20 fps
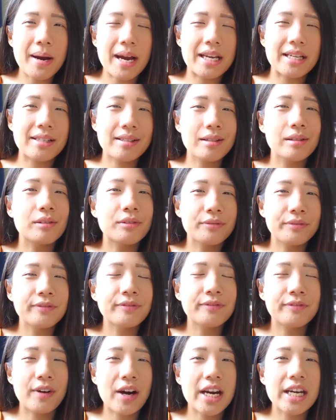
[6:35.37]
I still
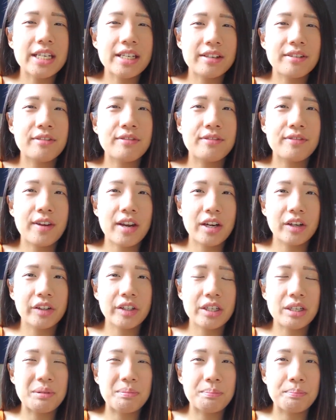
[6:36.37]
find it
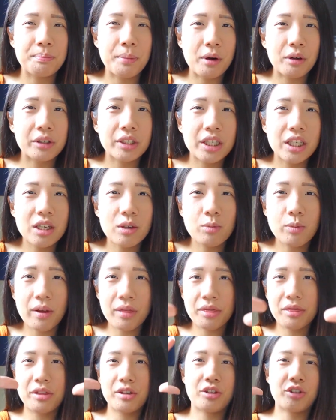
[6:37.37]
very bulky
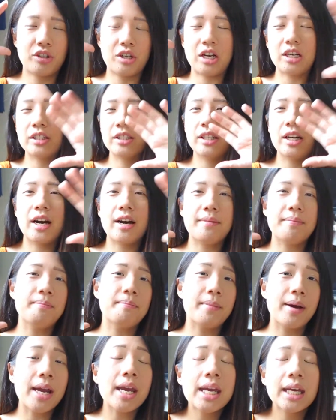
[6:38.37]
with the
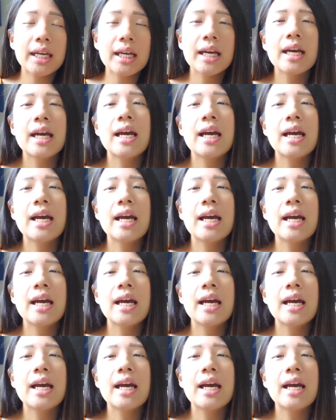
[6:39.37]
shotgun mic.